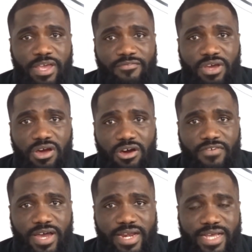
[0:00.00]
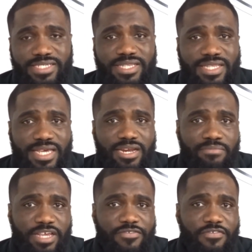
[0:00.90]
for your car finance and thinking the
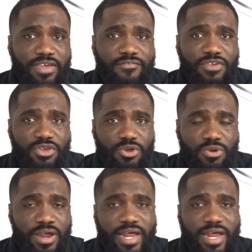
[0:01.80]
best thing for you